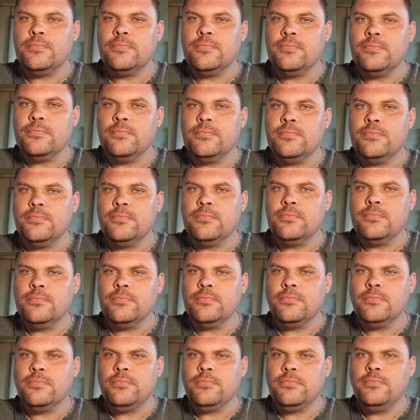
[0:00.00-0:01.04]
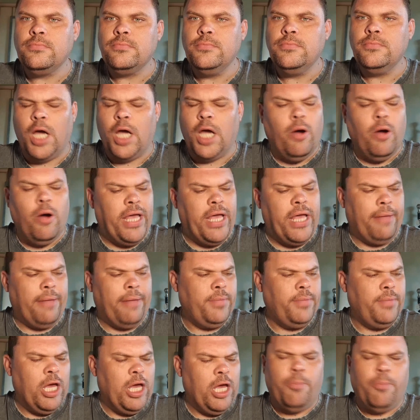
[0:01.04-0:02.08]
will just be irrelevant. It'll
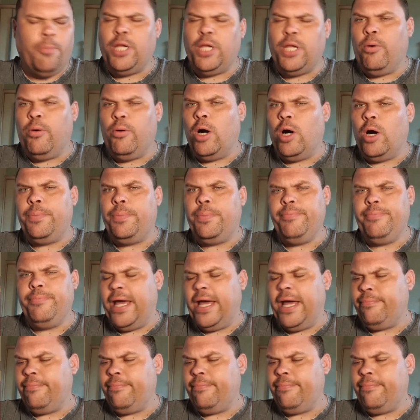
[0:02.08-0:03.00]
be just gone completely.